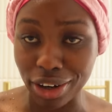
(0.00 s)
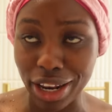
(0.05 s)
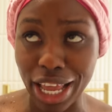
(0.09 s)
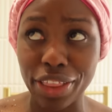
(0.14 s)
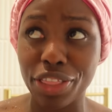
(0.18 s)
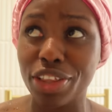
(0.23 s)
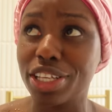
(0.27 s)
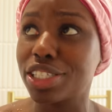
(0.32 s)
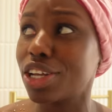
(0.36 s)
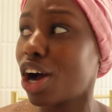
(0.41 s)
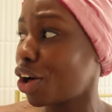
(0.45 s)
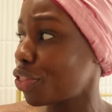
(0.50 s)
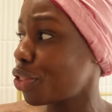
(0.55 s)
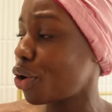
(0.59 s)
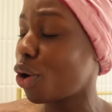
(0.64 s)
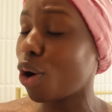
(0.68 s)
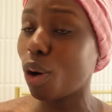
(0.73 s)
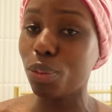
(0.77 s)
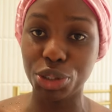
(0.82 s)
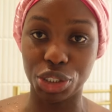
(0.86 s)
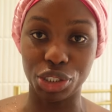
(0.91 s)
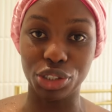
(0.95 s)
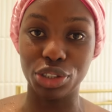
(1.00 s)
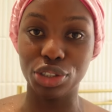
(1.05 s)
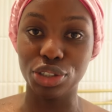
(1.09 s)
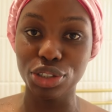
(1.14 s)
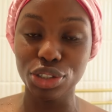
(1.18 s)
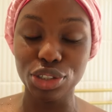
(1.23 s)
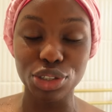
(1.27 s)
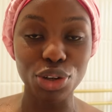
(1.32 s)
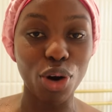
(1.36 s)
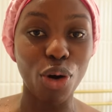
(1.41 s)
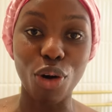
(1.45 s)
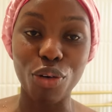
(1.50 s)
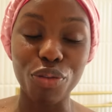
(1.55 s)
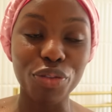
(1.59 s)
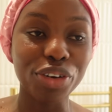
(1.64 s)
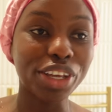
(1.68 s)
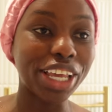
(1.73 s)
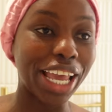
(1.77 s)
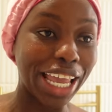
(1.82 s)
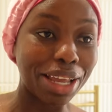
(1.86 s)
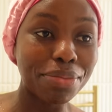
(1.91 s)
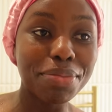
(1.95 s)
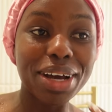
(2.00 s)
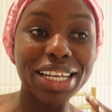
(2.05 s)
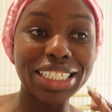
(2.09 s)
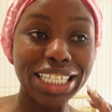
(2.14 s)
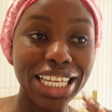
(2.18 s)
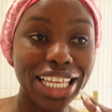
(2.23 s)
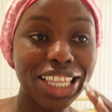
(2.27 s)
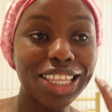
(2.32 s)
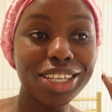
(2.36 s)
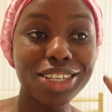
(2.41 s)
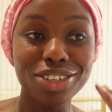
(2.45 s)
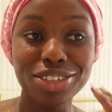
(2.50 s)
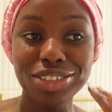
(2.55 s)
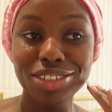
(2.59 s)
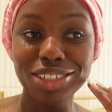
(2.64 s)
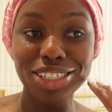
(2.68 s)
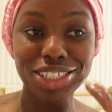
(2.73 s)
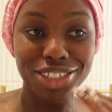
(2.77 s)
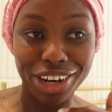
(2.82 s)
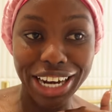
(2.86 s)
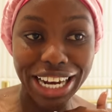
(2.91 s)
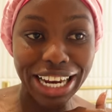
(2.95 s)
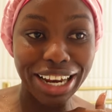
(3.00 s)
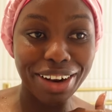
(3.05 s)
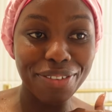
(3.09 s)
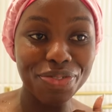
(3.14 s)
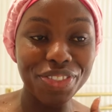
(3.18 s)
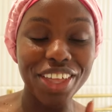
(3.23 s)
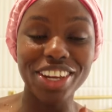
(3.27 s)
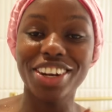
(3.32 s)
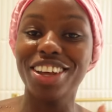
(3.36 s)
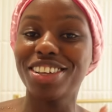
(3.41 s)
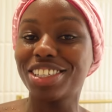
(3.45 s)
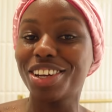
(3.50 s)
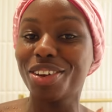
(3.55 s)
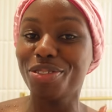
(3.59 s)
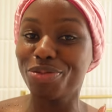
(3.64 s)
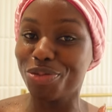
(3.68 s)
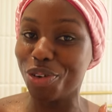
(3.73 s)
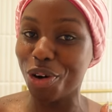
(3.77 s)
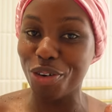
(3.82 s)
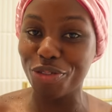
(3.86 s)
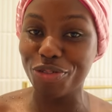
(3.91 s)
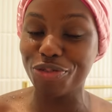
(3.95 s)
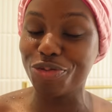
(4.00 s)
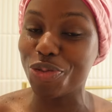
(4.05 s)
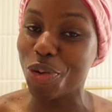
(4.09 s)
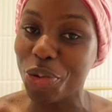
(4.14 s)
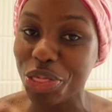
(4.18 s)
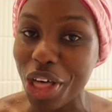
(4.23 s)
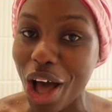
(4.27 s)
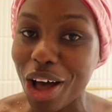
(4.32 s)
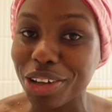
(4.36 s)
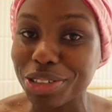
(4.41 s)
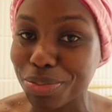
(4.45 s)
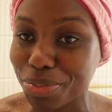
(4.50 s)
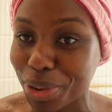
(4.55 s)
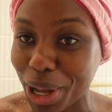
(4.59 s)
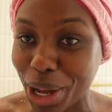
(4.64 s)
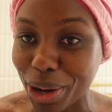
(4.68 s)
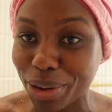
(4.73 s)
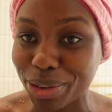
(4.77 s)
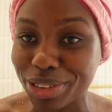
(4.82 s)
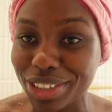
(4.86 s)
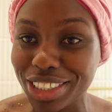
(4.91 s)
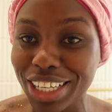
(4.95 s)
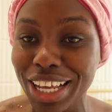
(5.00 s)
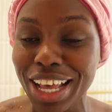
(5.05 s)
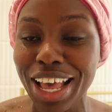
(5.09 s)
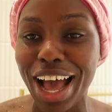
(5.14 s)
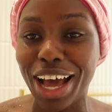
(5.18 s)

Like, there's other options of getting my teeth straight that doesn't involve £4,000.